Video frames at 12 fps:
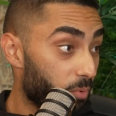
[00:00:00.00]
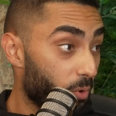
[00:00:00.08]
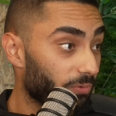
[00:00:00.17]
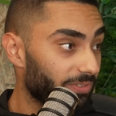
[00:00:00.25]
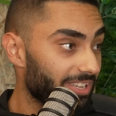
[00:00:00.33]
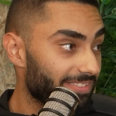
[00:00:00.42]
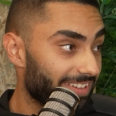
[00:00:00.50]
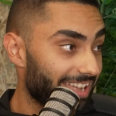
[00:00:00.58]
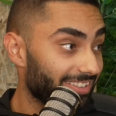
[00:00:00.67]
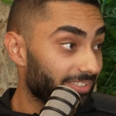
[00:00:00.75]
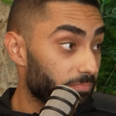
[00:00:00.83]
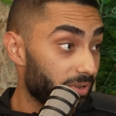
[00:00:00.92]
Both the
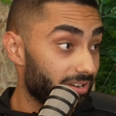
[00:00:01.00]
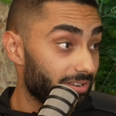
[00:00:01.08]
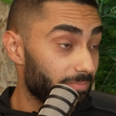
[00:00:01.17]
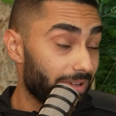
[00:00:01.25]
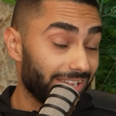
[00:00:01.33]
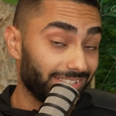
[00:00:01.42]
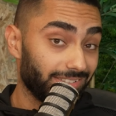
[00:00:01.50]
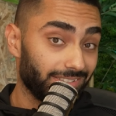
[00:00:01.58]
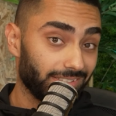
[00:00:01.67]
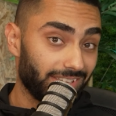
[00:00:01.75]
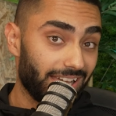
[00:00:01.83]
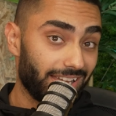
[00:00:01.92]
events. Bearing in
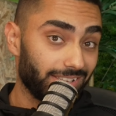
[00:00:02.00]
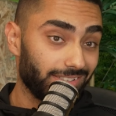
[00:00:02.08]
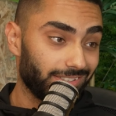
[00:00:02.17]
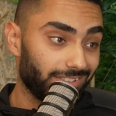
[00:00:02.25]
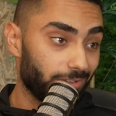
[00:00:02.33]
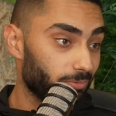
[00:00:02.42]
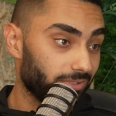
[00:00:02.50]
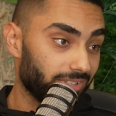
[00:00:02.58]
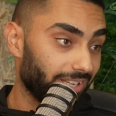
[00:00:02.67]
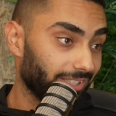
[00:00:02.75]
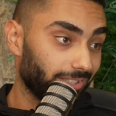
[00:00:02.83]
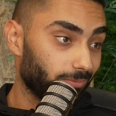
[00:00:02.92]
mind, guys, it was
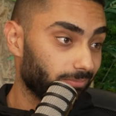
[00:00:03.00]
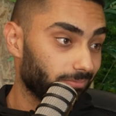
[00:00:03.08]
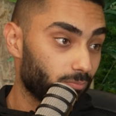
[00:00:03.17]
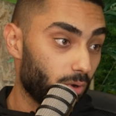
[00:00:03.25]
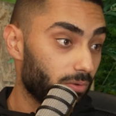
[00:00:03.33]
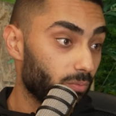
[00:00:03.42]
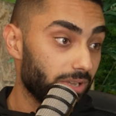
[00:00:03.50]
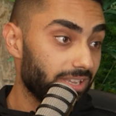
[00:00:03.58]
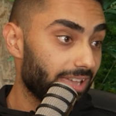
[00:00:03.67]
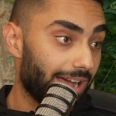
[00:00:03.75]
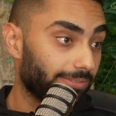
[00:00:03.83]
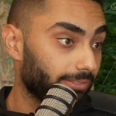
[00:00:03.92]
like one
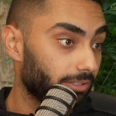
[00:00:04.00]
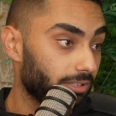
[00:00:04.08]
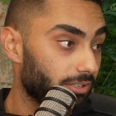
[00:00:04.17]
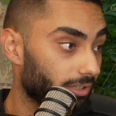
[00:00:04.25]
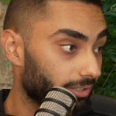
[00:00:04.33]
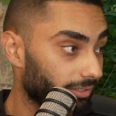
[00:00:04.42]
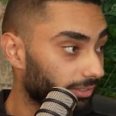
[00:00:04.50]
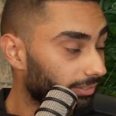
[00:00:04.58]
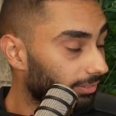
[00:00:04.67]
week after each other.